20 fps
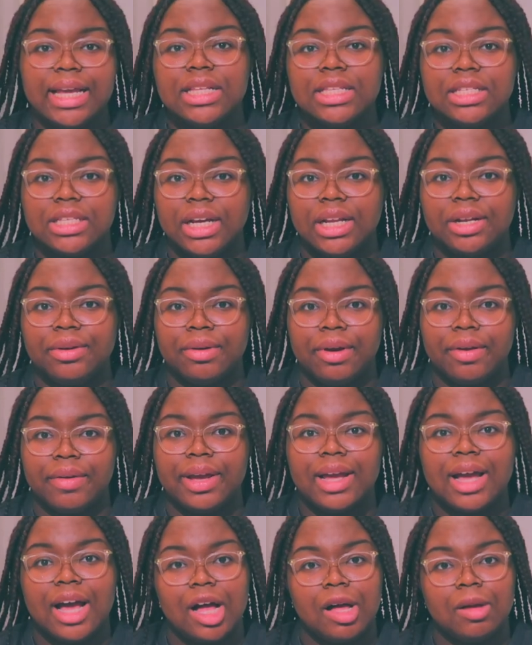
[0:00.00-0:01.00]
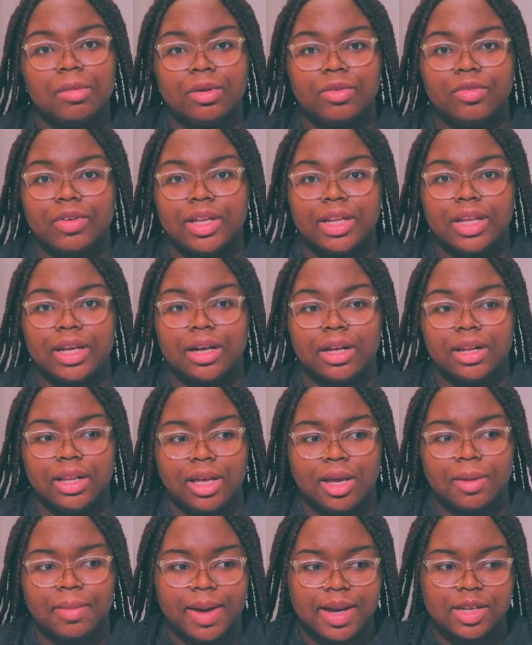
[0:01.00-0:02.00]
In January, I'll be reading
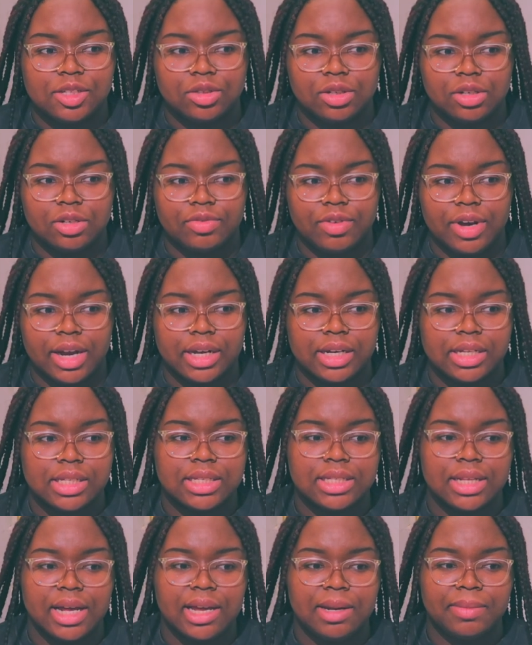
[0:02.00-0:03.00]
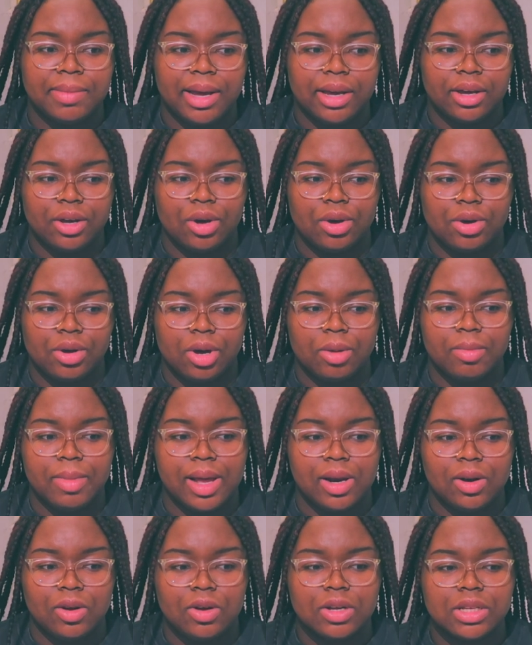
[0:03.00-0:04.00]
Cleopatra and Frankenstein by Coco
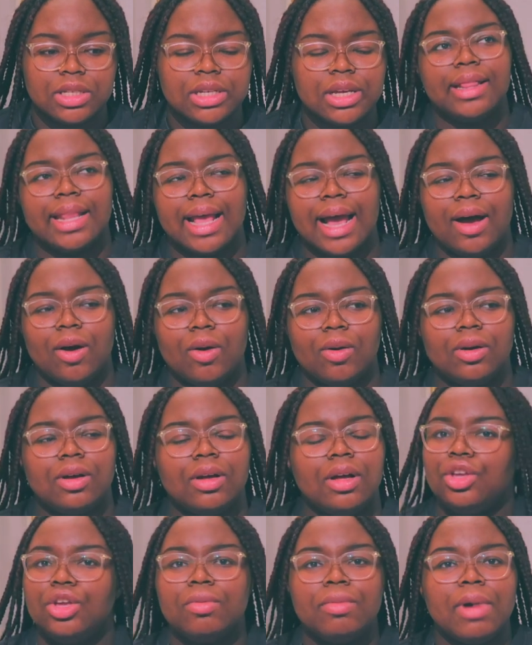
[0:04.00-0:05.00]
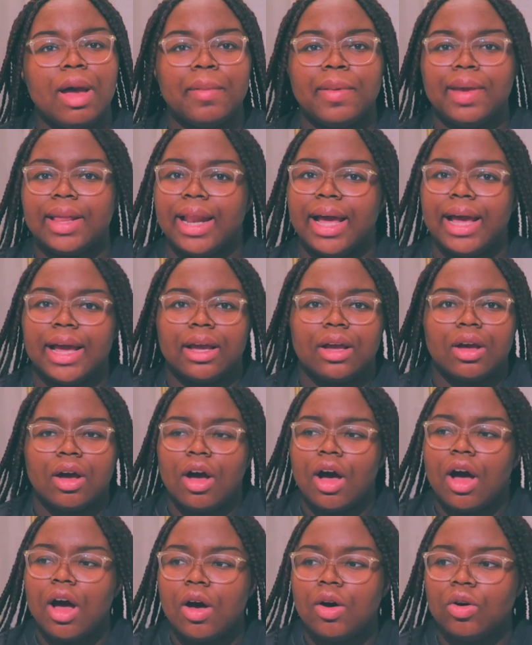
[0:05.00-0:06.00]
Mellors. Now, you might be like,
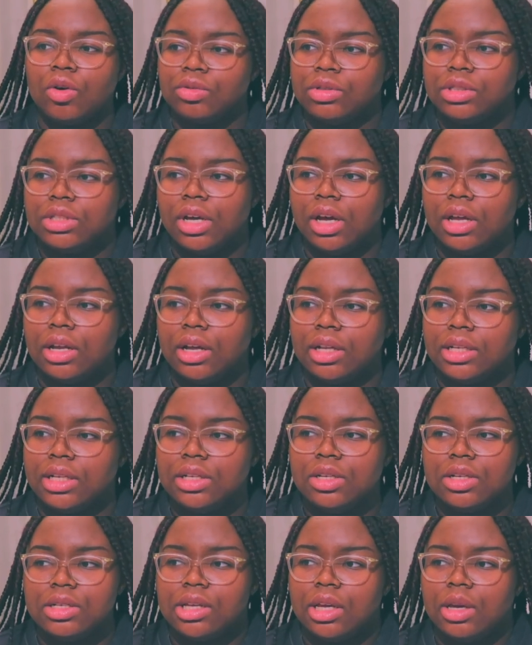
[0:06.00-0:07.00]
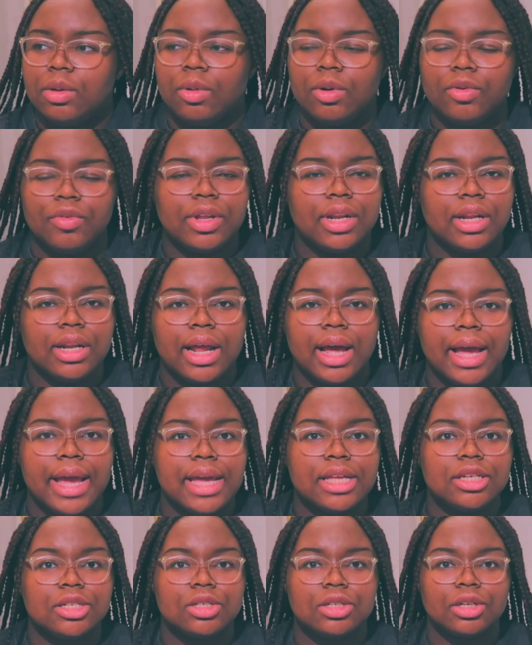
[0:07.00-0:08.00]
oh, Tihana, didn't you say you were reading that
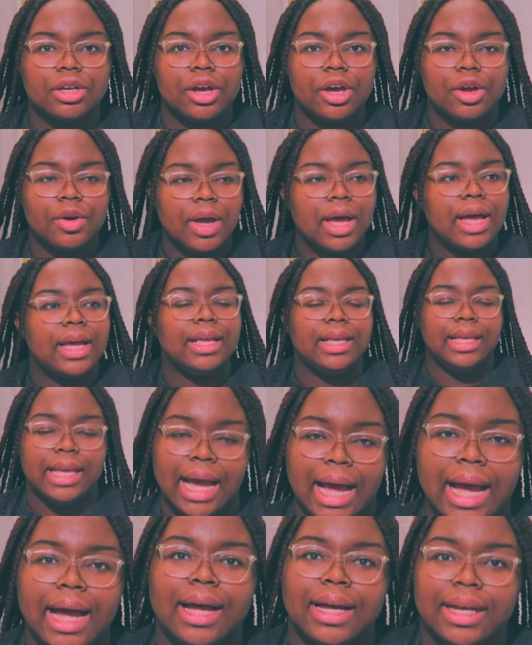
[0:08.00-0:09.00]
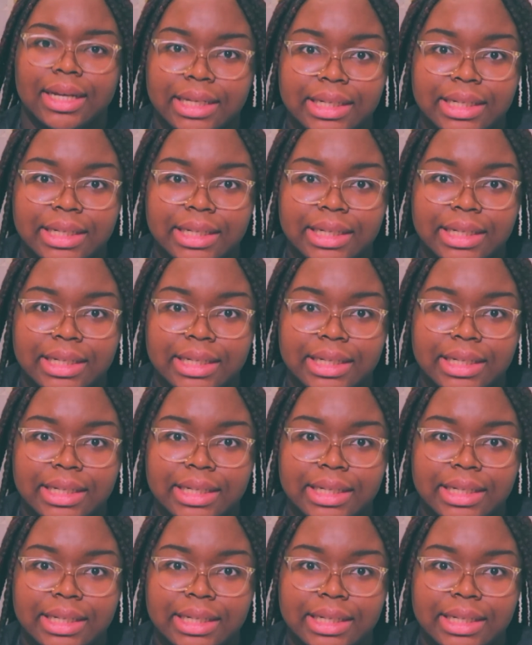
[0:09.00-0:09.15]
ages ago? Yeah.